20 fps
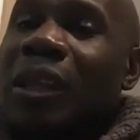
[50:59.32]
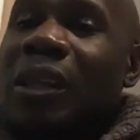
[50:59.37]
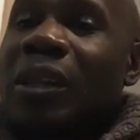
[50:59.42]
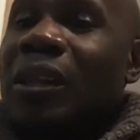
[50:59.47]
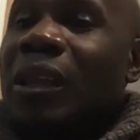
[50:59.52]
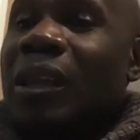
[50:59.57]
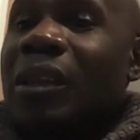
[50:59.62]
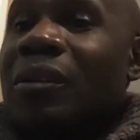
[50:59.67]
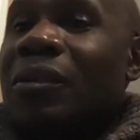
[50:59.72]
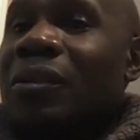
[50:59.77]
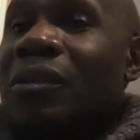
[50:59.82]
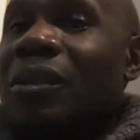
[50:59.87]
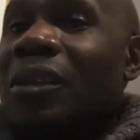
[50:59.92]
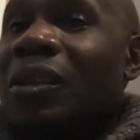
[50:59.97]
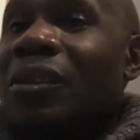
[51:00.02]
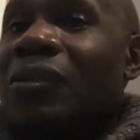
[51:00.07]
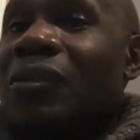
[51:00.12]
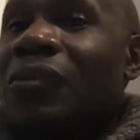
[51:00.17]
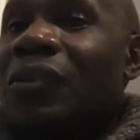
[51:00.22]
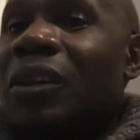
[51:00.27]
And and
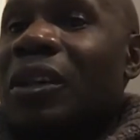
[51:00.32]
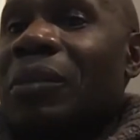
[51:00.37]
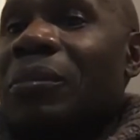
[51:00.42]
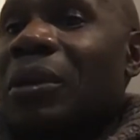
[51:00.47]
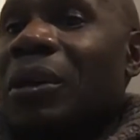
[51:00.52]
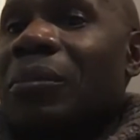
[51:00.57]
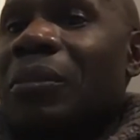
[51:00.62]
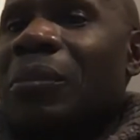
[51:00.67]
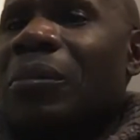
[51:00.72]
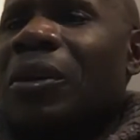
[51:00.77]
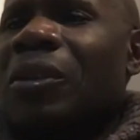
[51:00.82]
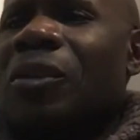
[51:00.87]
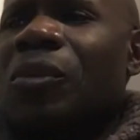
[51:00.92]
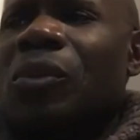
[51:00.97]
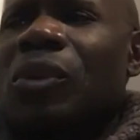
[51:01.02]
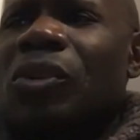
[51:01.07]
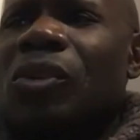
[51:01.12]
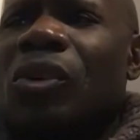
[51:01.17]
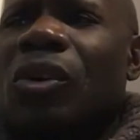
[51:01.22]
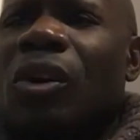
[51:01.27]
it's funny, my, my mother
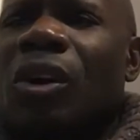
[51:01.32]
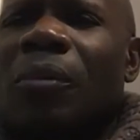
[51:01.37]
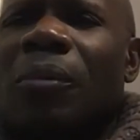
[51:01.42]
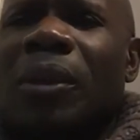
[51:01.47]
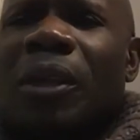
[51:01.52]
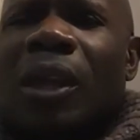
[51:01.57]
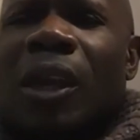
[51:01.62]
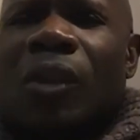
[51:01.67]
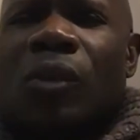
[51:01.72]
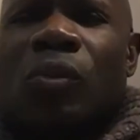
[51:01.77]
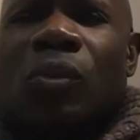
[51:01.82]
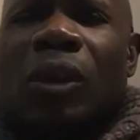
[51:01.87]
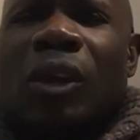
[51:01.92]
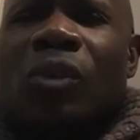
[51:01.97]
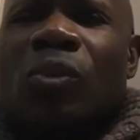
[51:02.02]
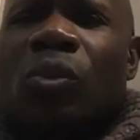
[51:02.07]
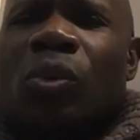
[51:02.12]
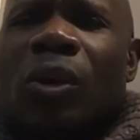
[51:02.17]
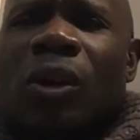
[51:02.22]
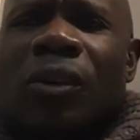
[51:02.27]
would call me Ed,
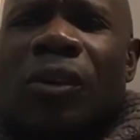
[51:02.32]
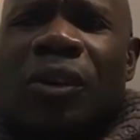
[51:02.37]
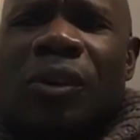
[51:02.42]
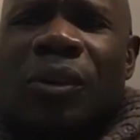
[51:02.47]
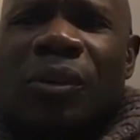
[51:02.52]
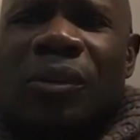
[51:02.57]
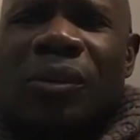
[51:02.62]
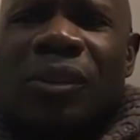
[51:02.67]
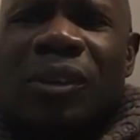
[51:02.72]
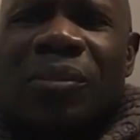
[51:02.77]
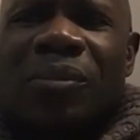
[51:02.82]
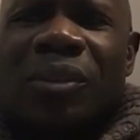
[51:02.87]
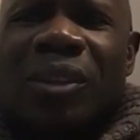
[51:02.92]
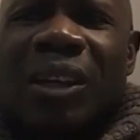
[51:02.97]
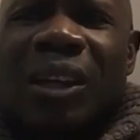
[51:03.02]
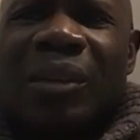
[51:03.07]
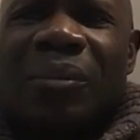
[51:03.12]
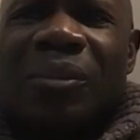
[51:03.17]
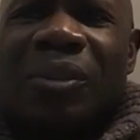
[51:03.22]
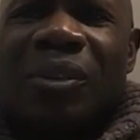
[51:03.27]
Eduardo
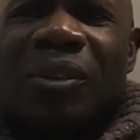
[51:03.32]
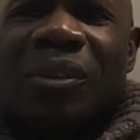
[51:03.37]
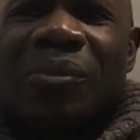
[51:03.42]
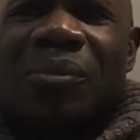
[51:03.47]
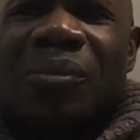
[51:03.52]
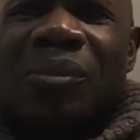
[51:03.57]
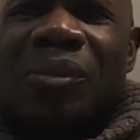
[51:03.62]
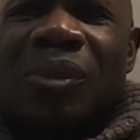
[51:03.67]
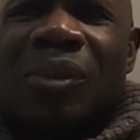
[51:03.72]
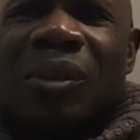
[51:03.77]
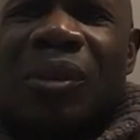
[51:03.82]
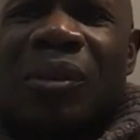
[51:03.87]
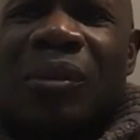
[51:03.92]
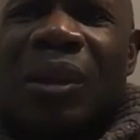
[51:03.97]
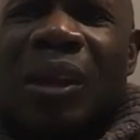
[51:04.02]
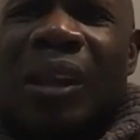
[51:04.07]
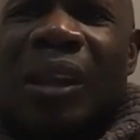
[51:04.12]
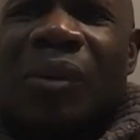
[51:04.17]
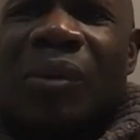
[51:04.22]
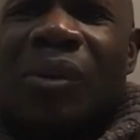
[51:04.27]
sometimes, and